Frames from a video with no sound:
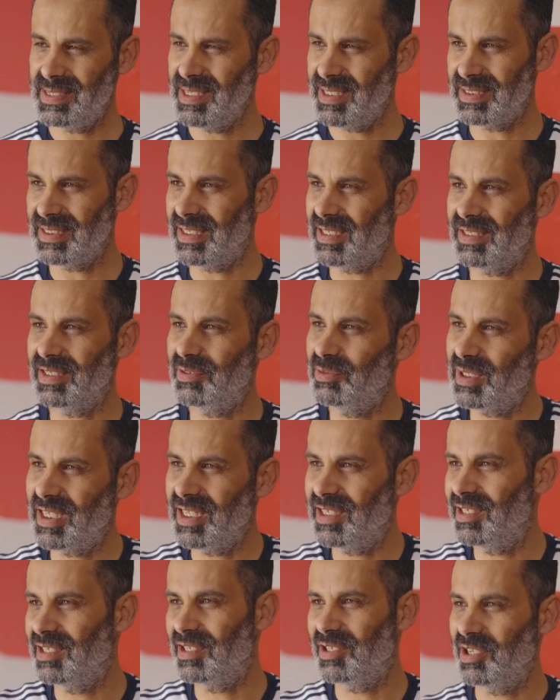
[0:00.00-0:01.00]
done, and you
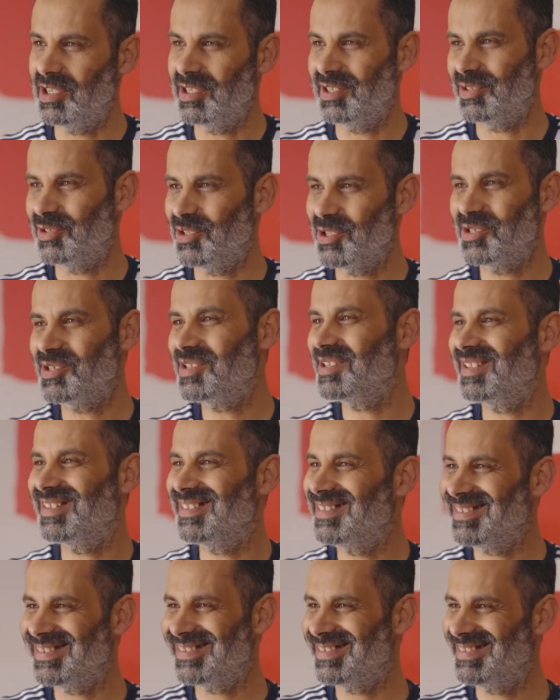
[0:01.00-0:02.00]
can not
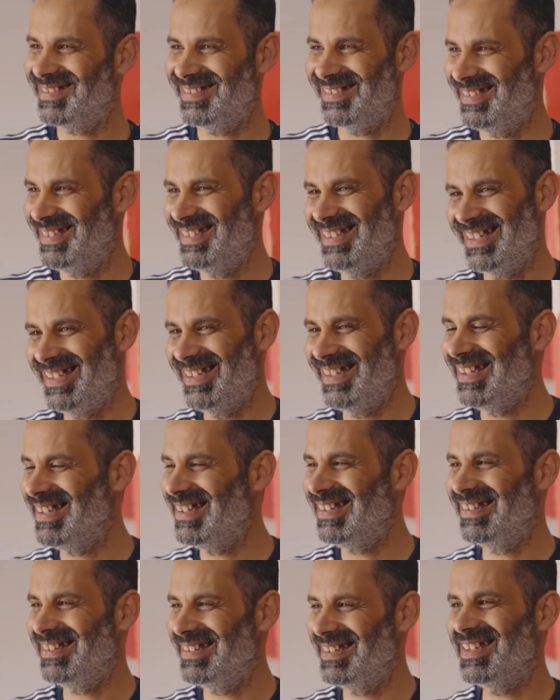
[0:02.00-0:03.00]

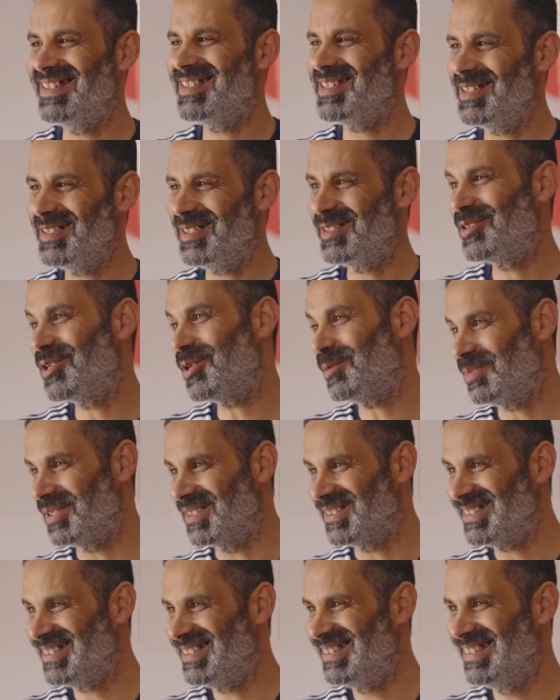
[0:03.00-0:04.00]
get any
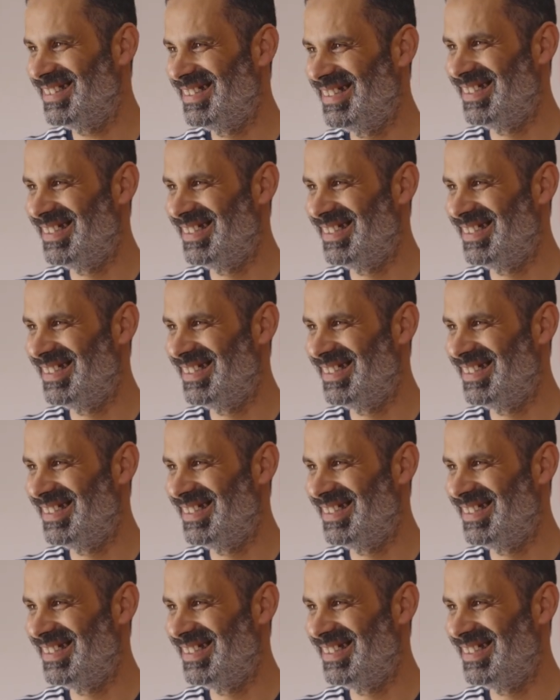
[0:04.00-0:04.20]
droplets.